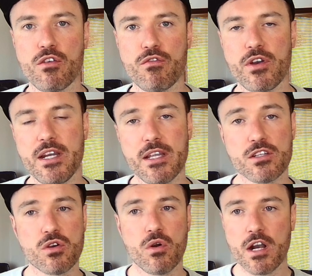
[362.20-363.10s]
free
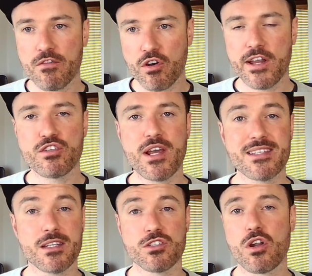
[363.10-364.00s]
Discord. And if you're
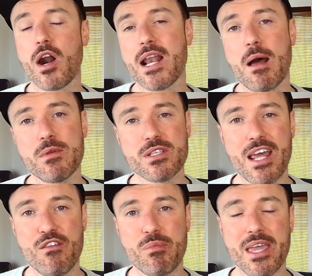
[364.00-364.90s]
interested in starting Amazon
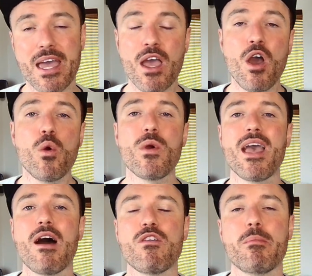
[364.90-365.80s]
FBA, we
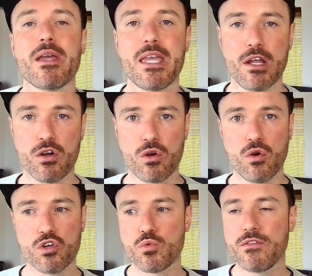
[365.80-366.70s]
have a beginner
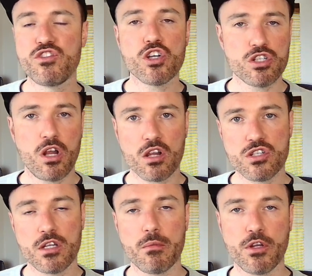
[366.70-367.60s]
course. We've just launched
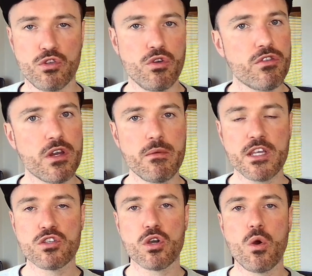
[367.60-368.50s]
it about 2-3 weeks ago.